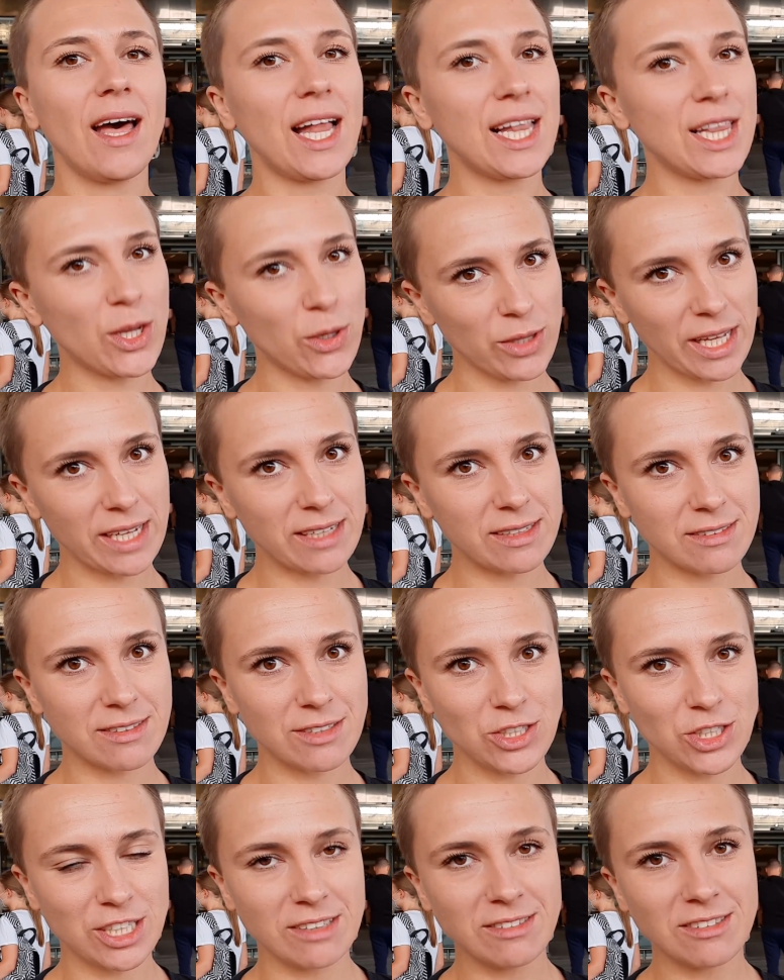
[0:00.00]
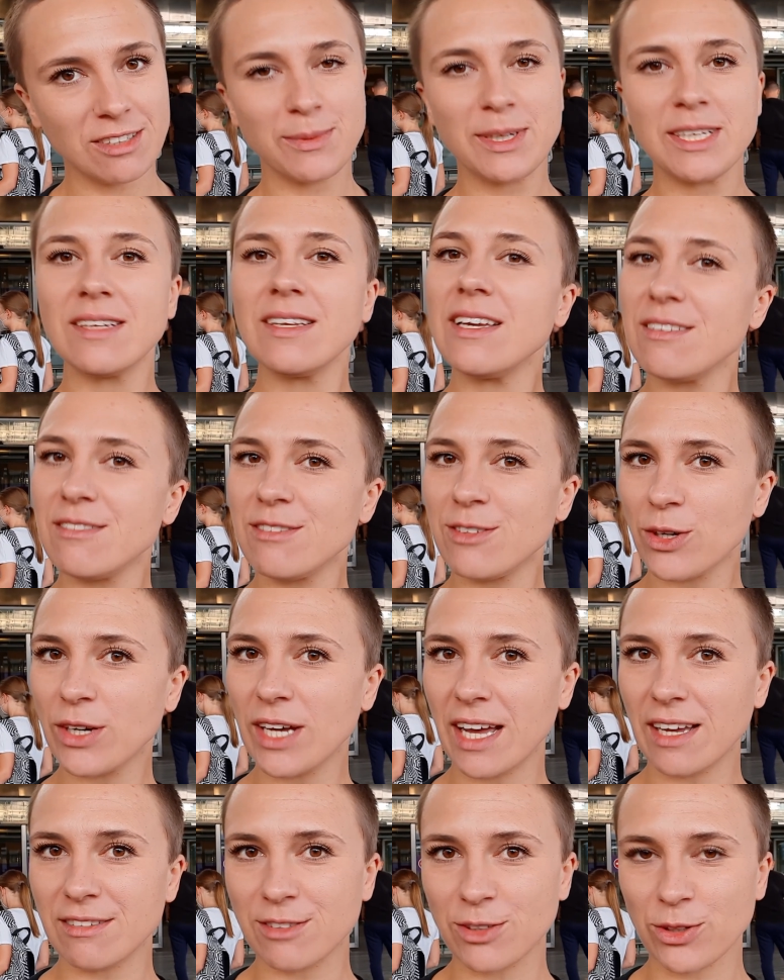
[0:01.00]
Hello ladies and gentlemen, it's your
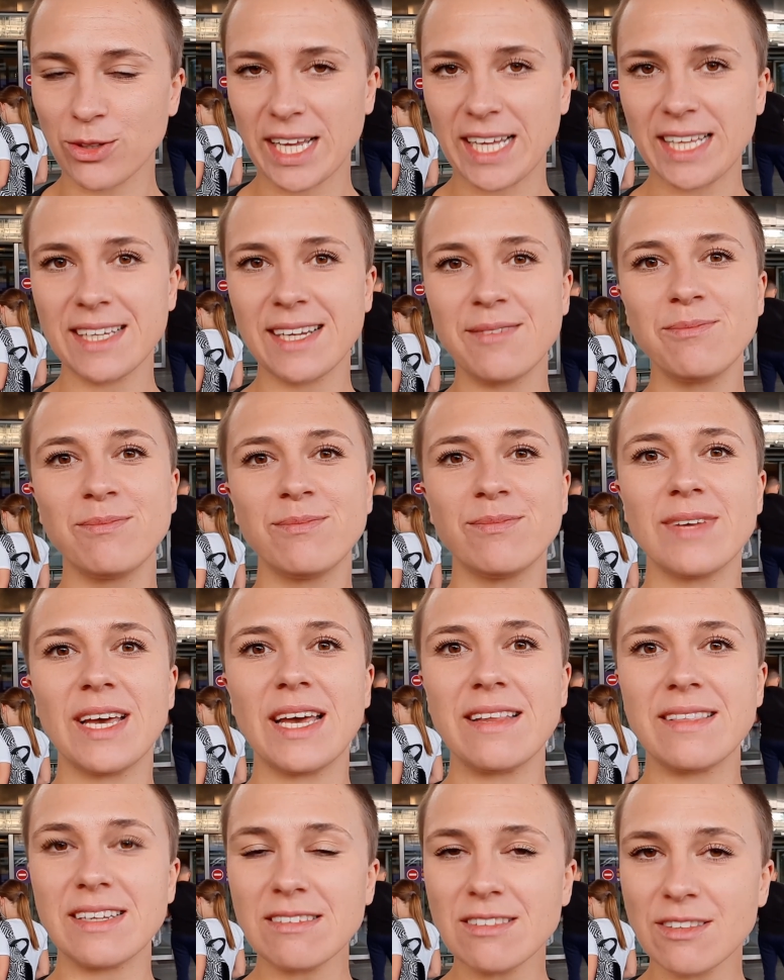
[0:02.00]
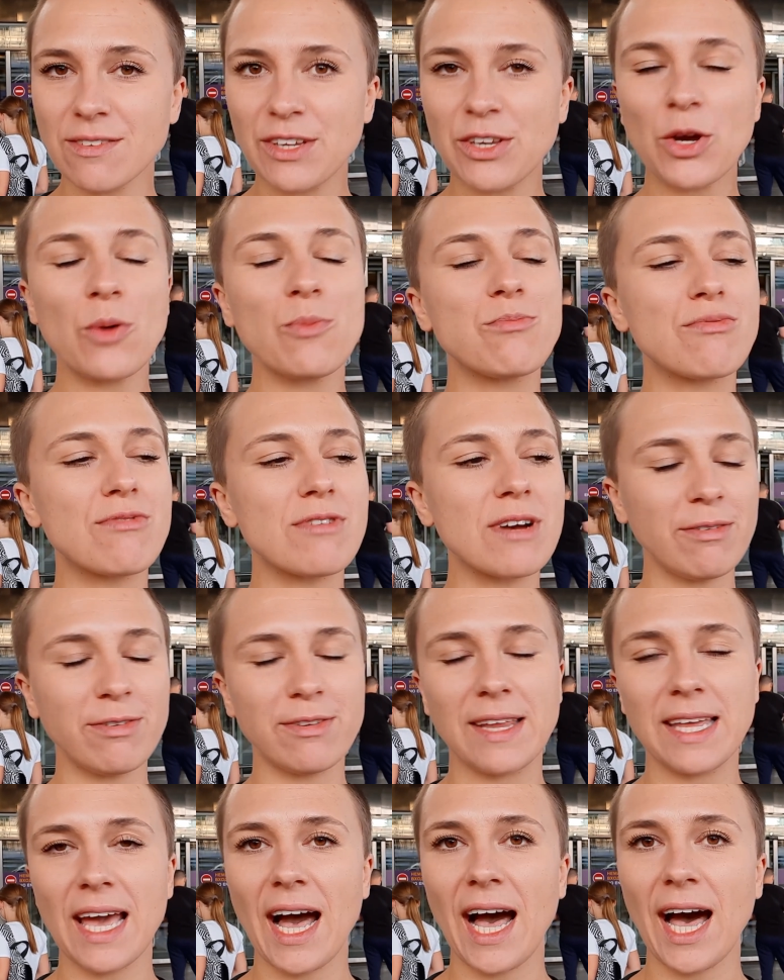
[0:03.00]
guide Olena. In this video,
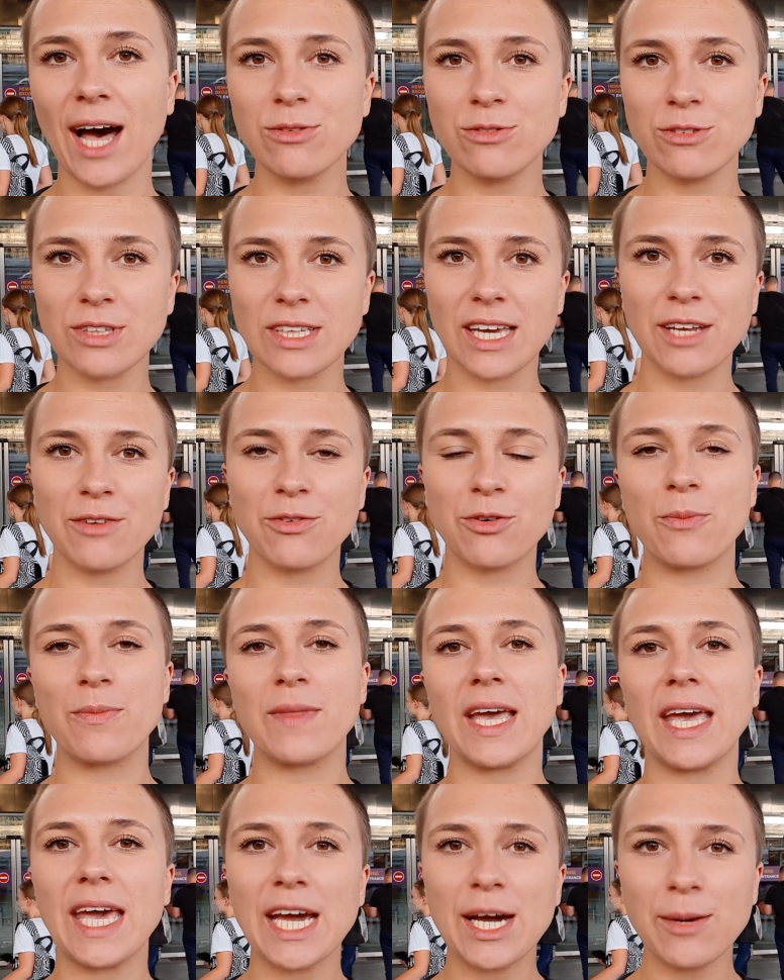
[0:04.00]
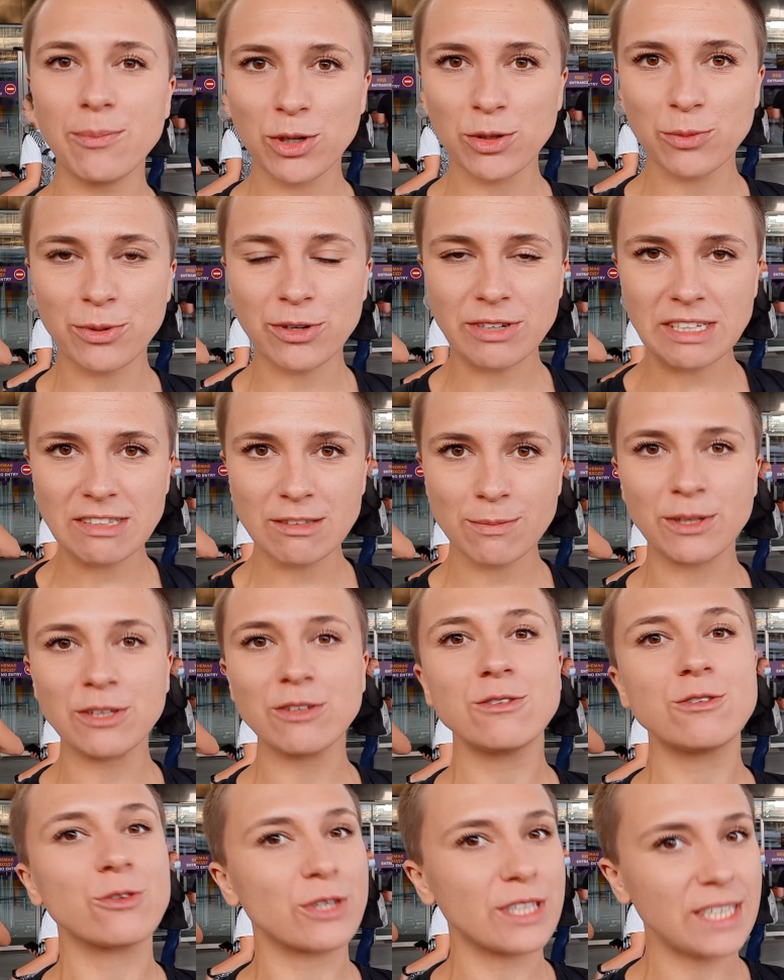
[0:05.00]
briefly how to get from the airport
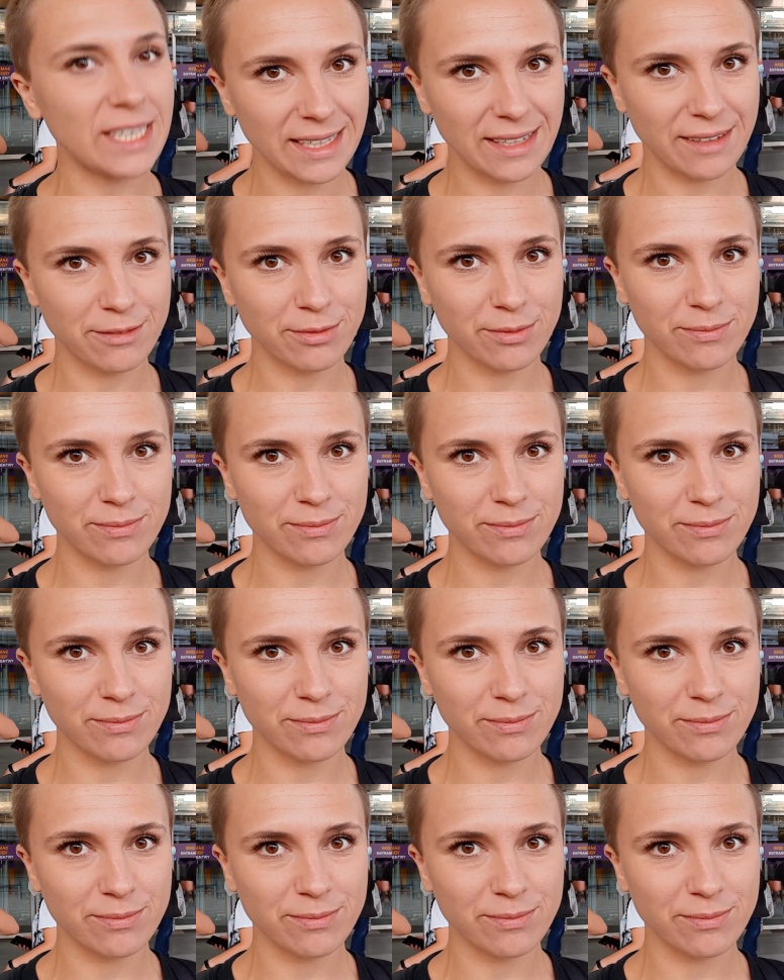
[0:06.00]
Boryspil to Kyiv.